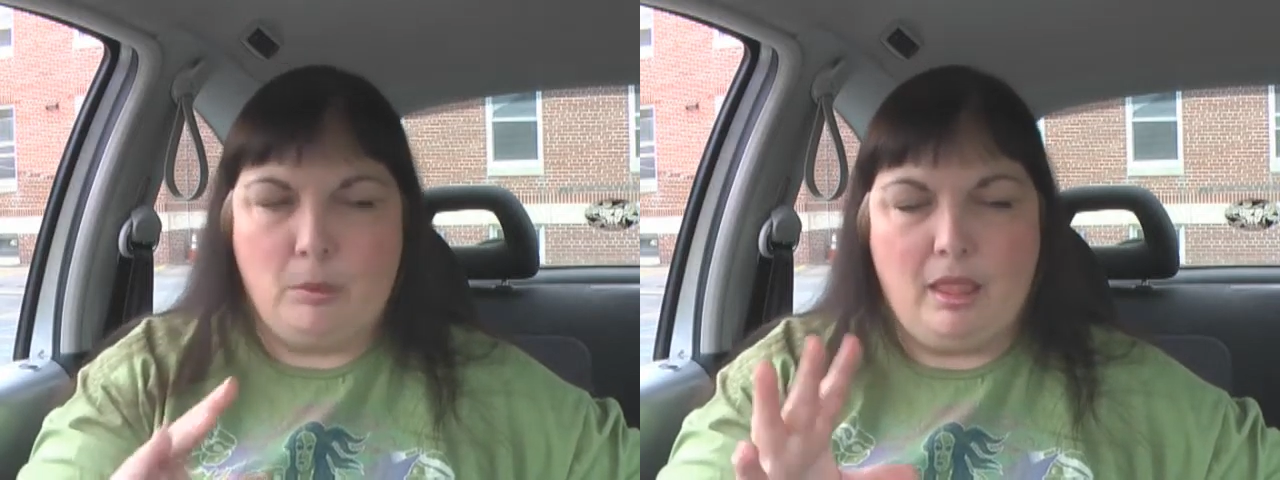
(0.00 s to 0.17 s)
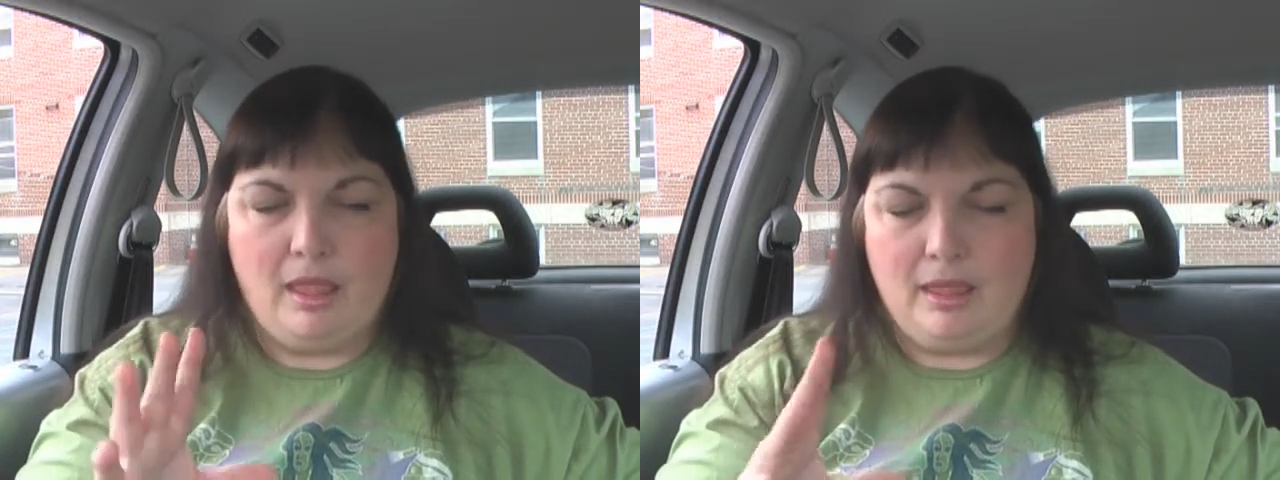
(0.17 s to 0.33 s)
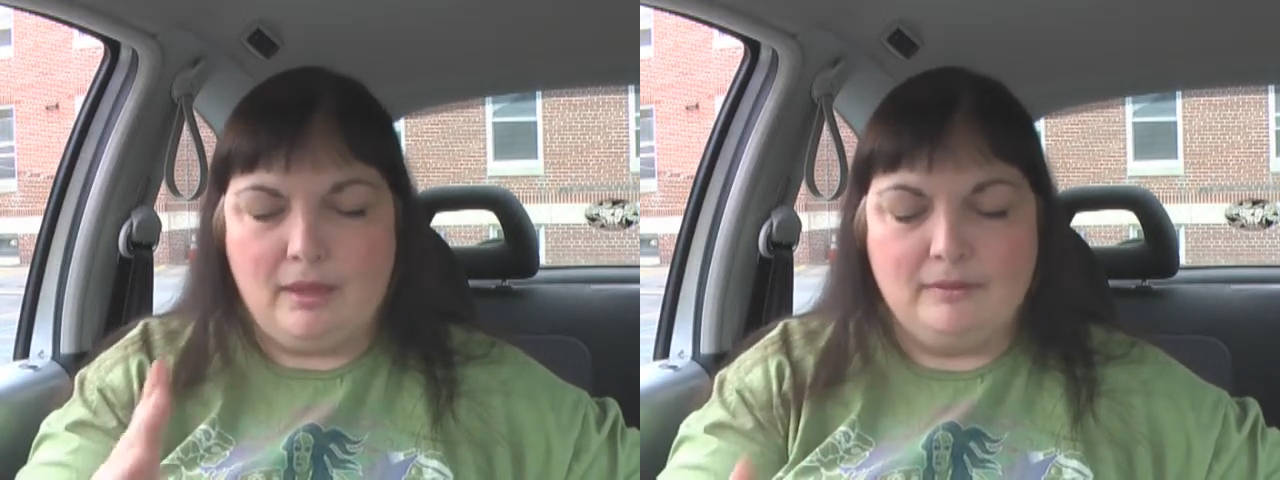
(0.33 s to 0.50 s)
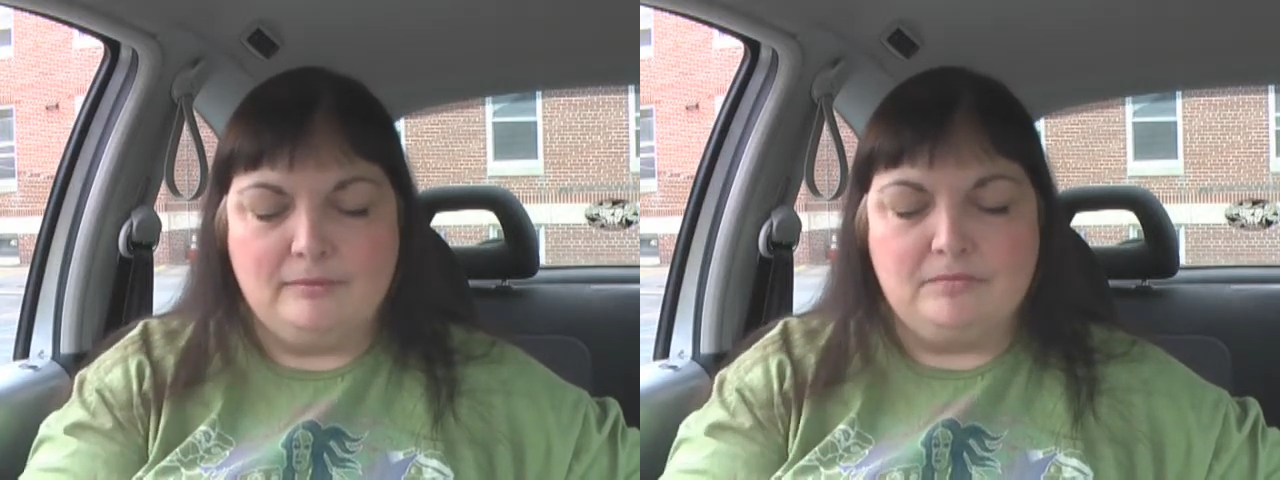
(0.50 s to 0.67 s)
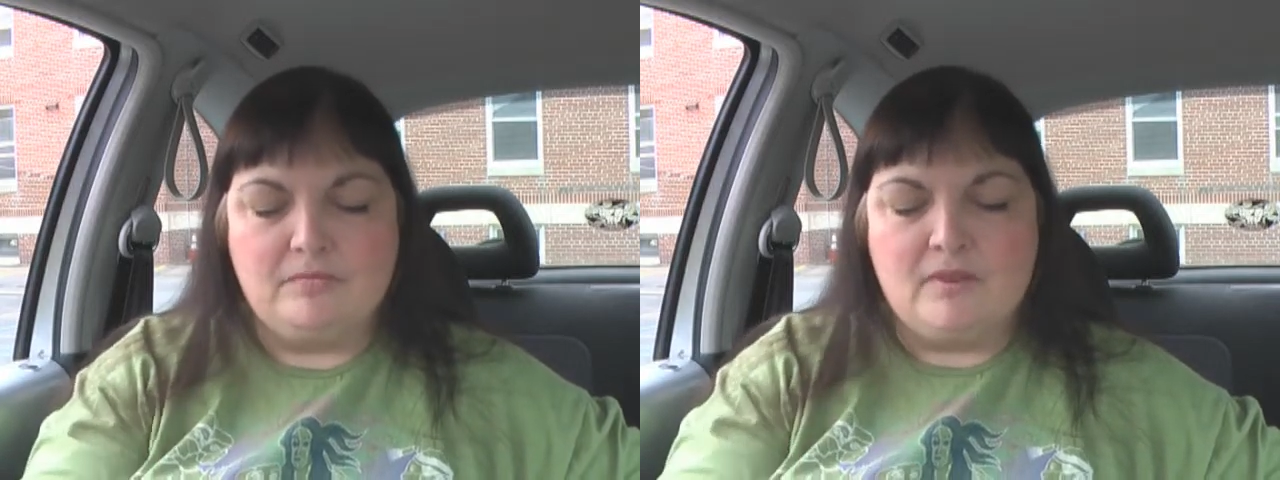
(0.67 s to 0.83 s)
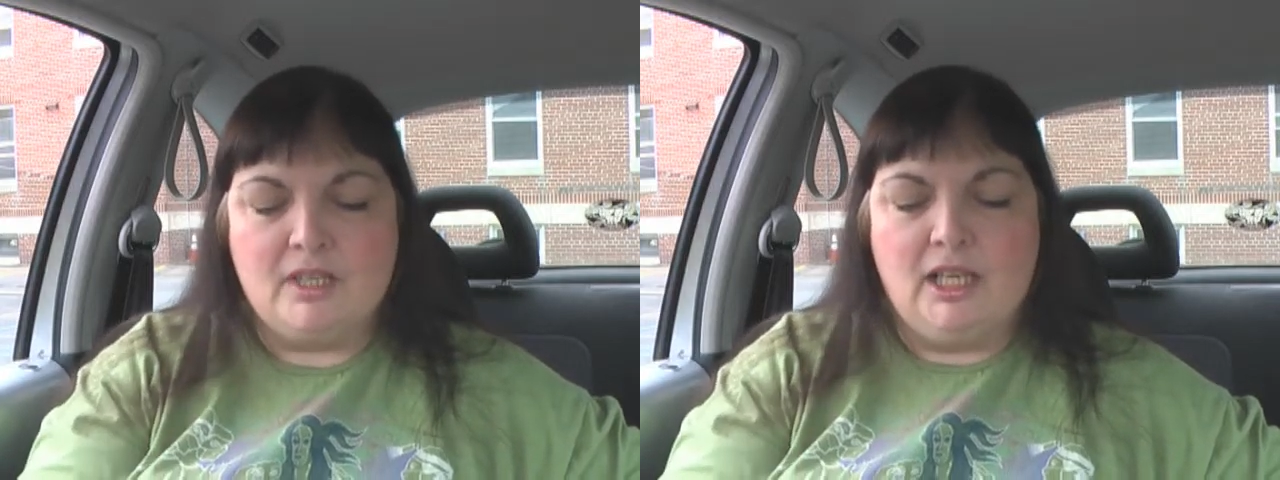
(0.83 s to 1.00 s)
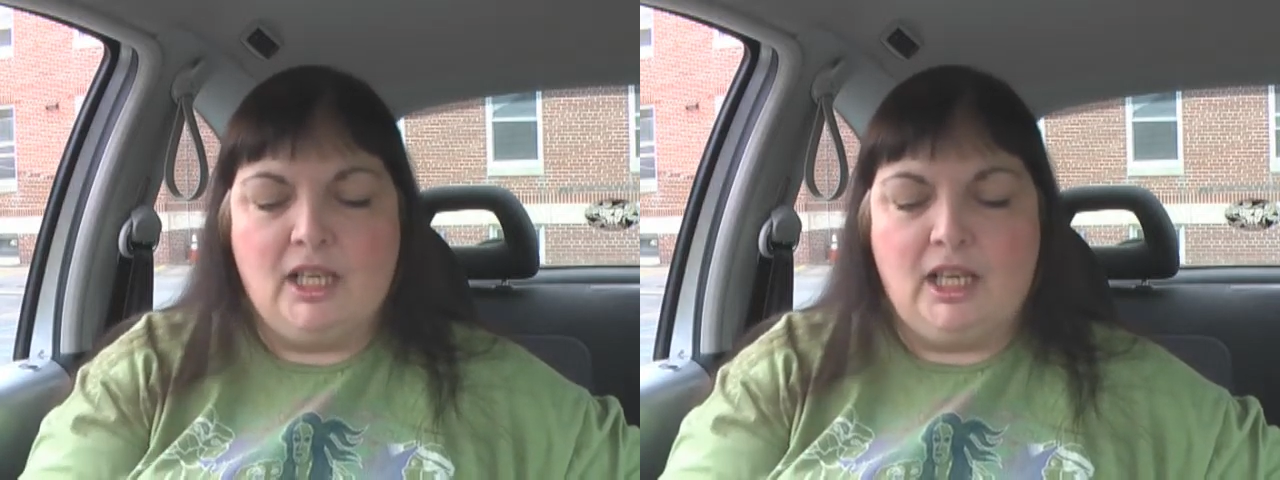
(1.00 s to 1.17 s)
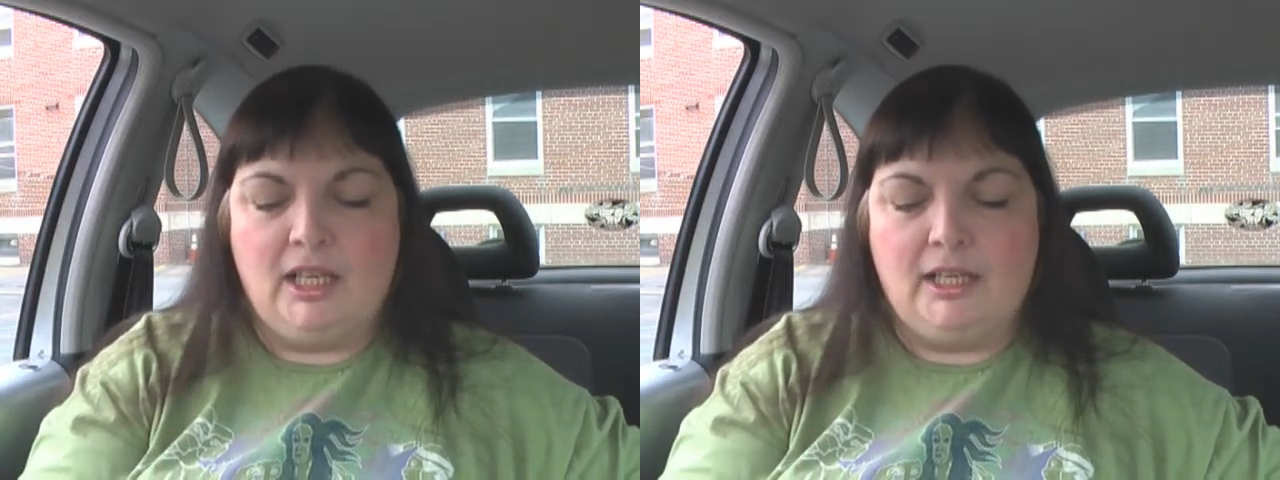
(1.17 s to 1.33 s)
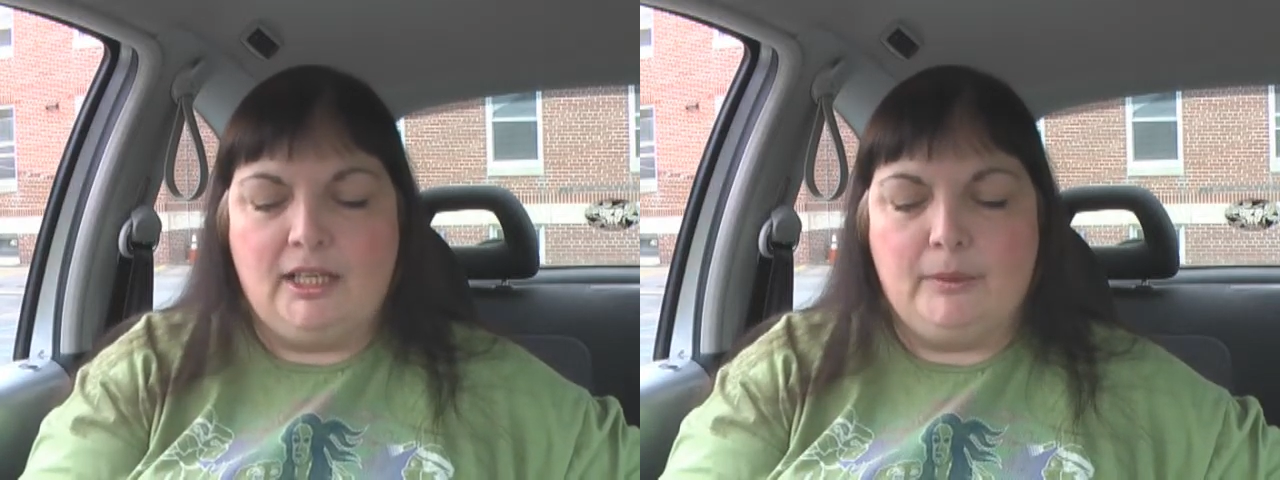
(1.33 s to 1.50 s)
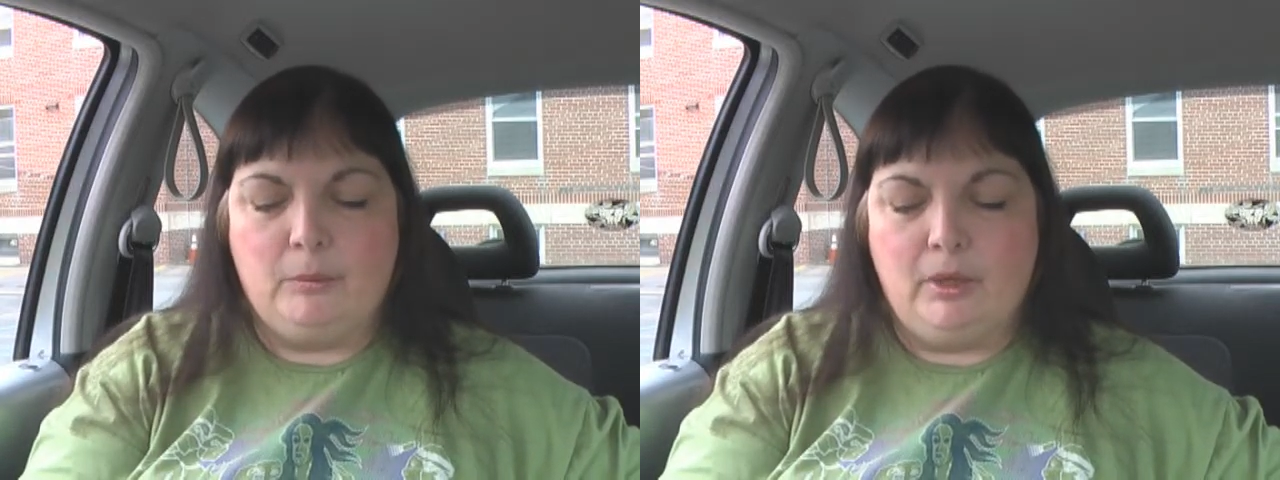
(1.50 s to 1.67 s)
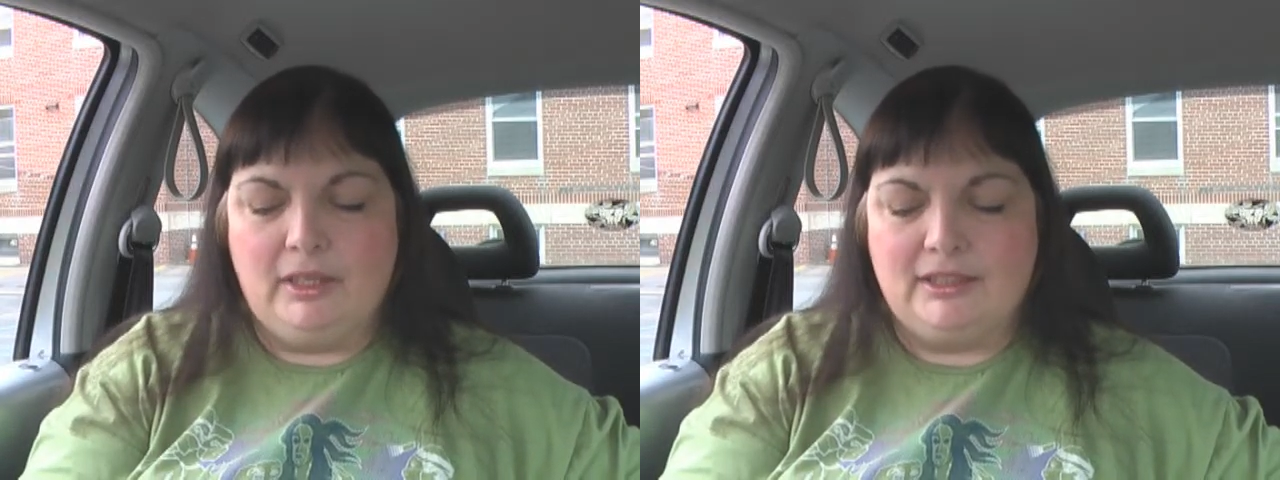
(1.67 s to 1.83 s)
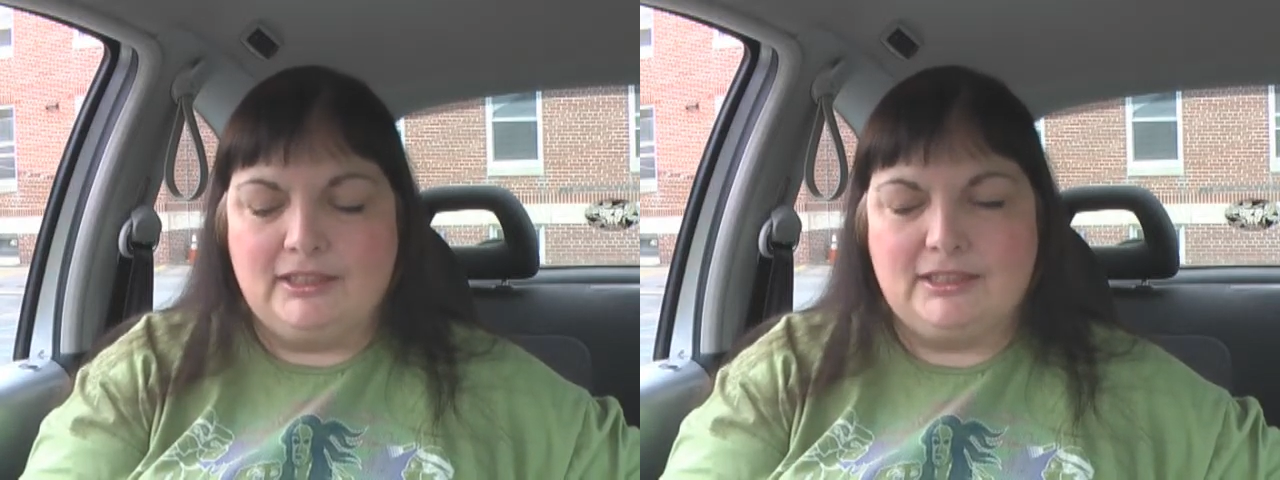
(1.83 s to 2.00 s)
bleh, I
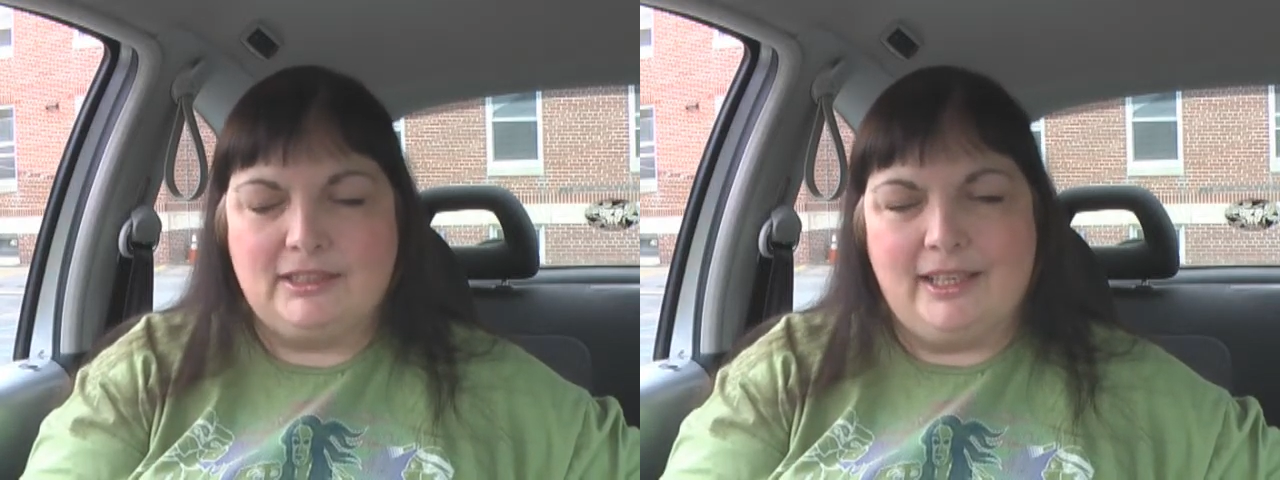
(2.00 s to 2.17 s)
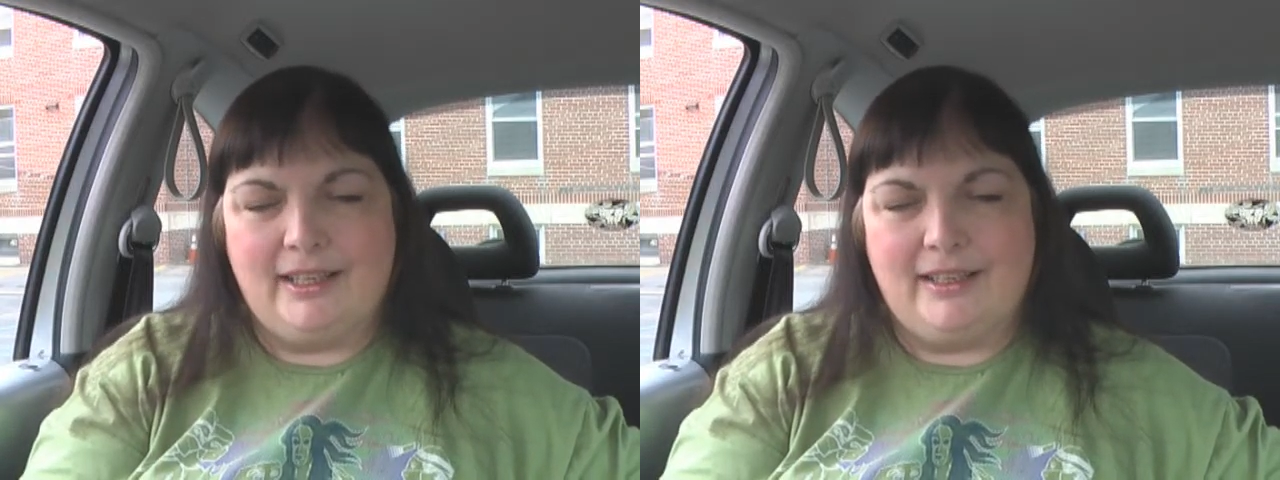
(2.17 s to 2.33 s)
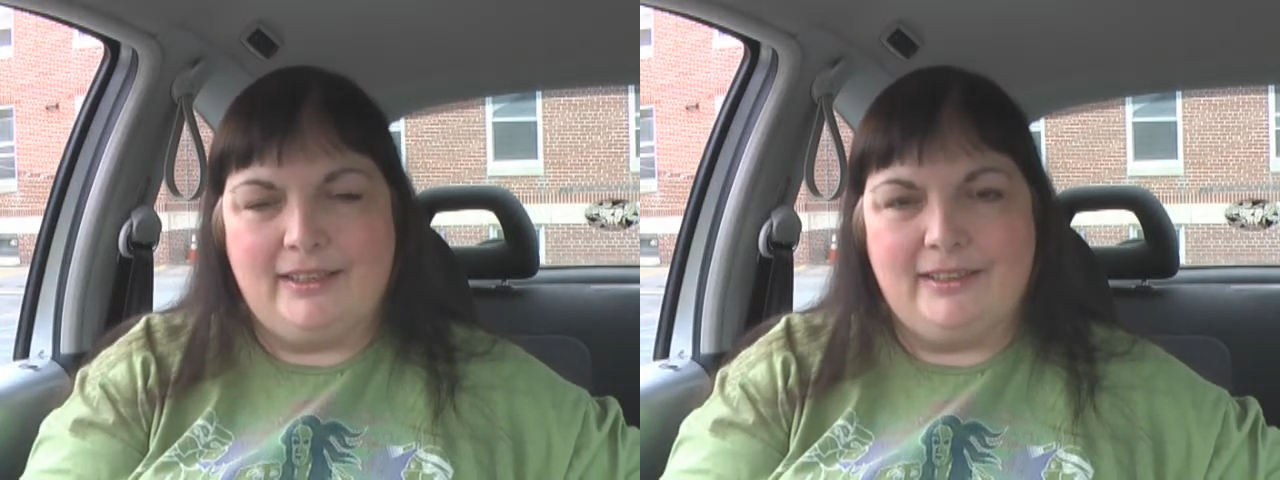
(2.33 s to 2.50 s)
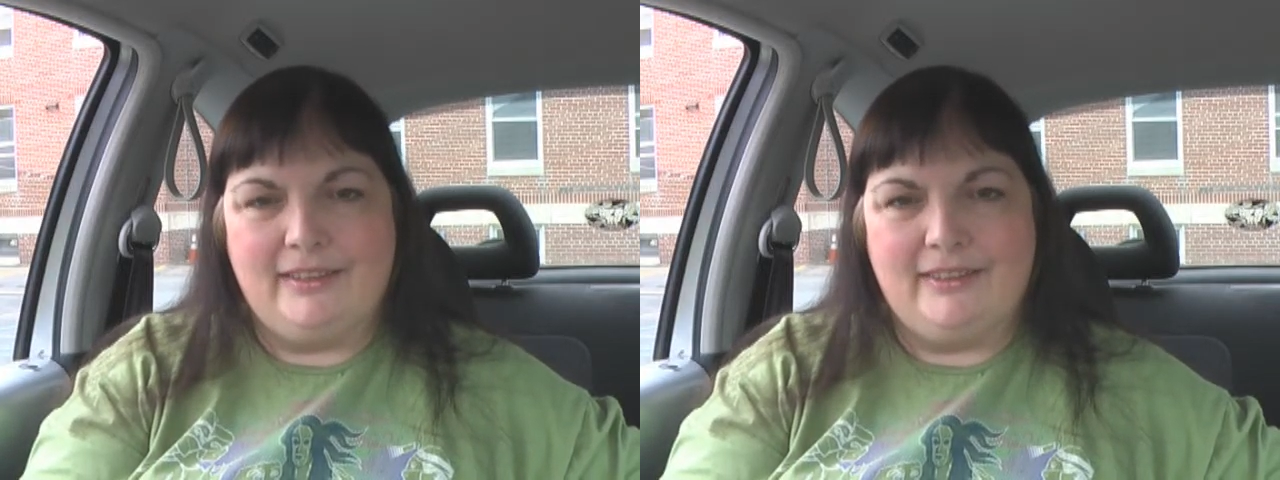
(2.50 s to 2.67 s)
wanted to say